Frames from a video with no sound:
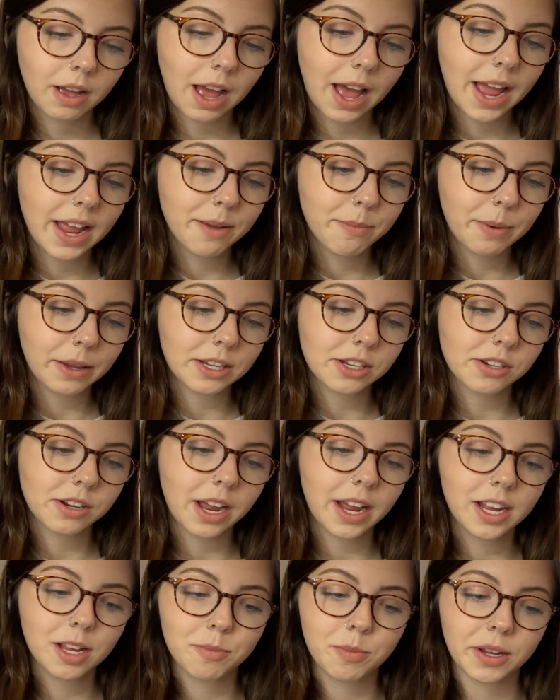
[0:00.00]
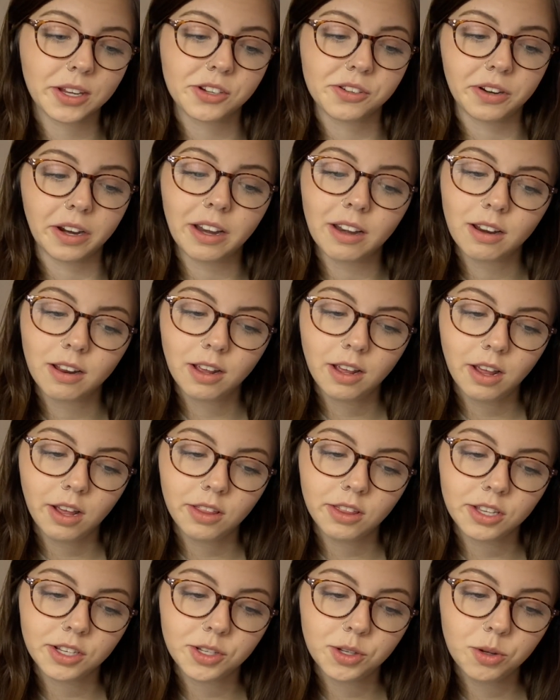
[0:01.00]
I could picture it.
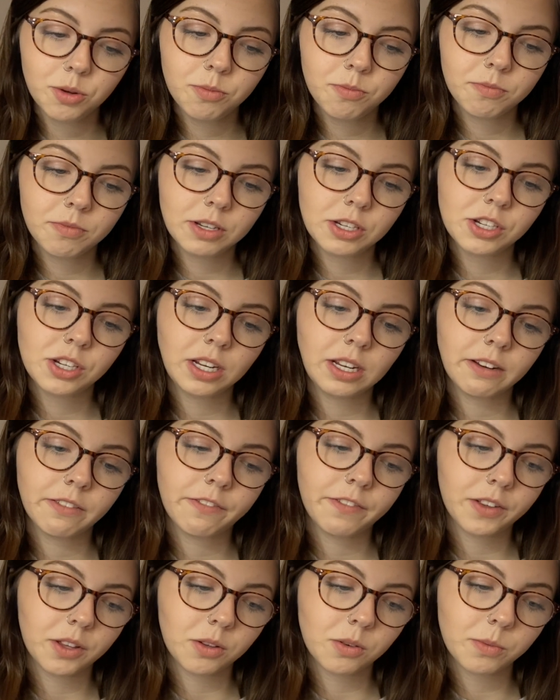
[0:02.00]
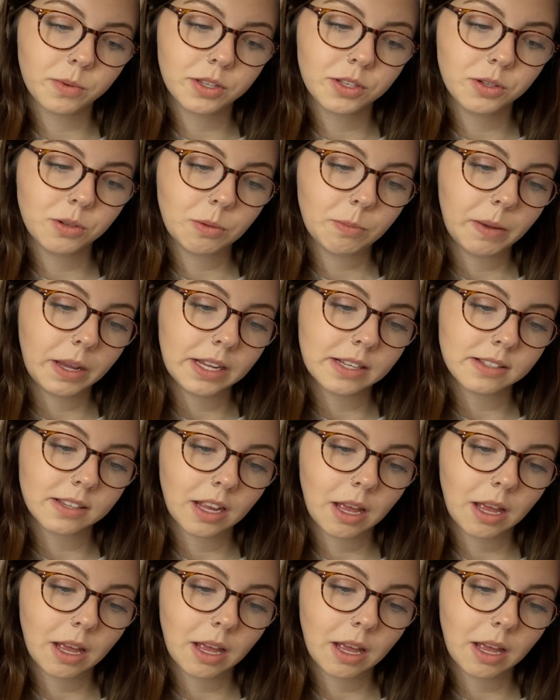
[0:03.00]
The tube machine filled with toothpaste,